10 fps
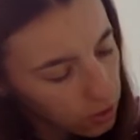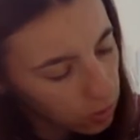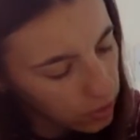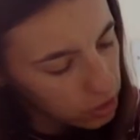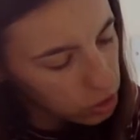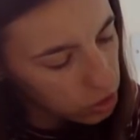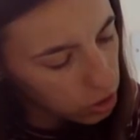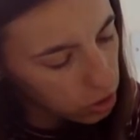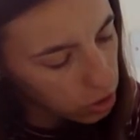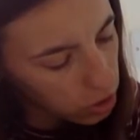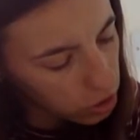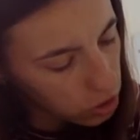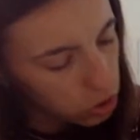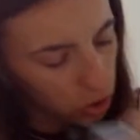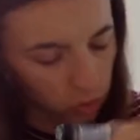question
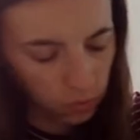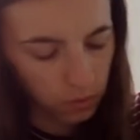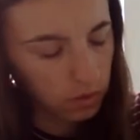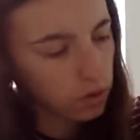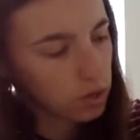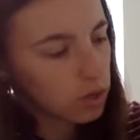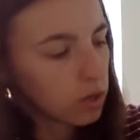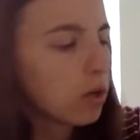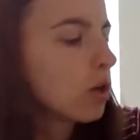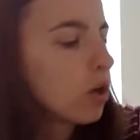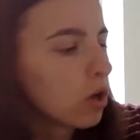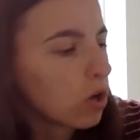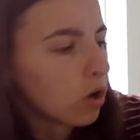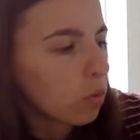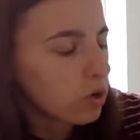2.
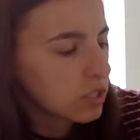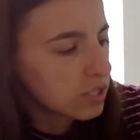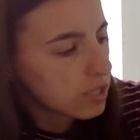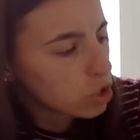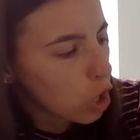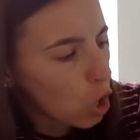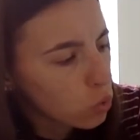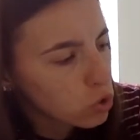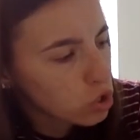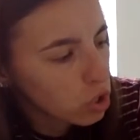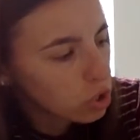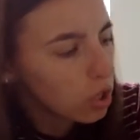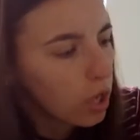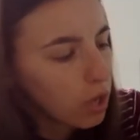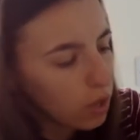What is the total